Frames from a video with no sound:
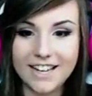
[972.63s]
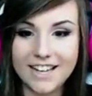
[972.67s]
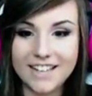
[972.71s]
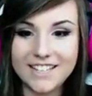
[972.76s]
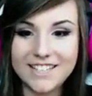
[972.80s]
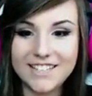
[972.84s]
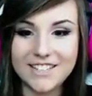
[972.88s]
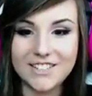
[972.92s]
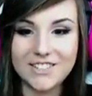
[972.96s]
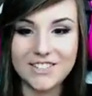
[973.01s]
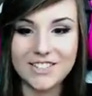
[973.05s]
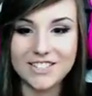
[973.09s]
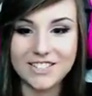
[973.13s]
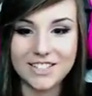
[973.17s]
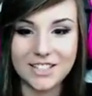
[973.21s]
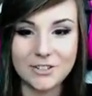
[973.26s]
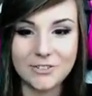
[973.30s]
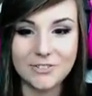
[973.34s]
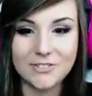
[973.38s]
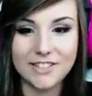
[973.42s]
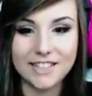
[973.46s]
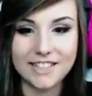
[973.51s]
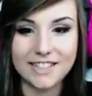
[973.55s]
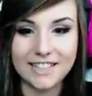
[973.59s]
Such
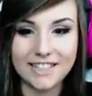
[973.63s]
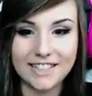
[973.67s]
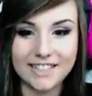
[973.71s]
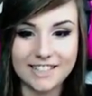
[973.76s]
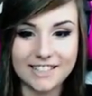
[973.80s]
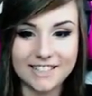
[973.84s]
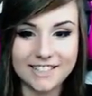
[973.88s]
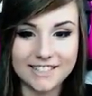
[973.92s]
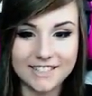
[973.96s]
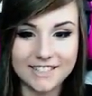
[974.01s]
global elite.